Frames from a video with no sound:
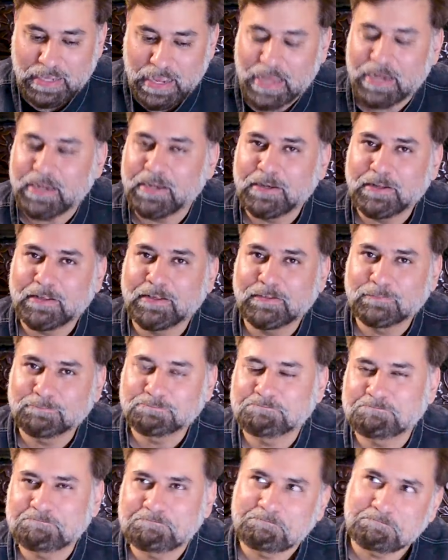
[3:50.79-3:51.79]
And,
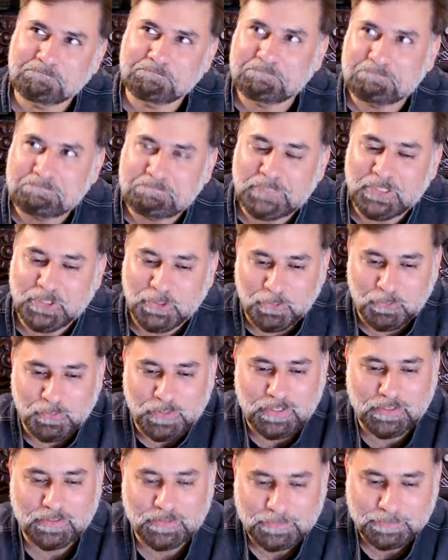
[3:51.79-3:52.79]
you
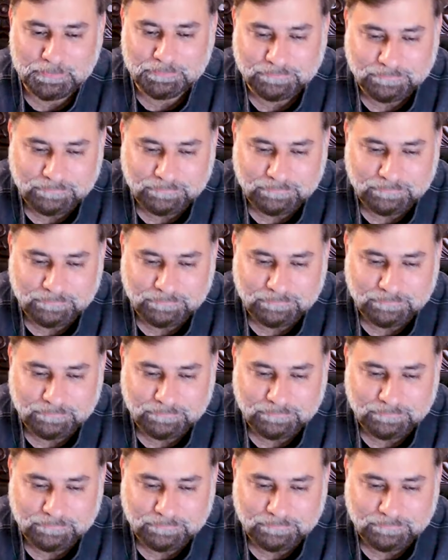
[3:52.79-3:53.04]
know,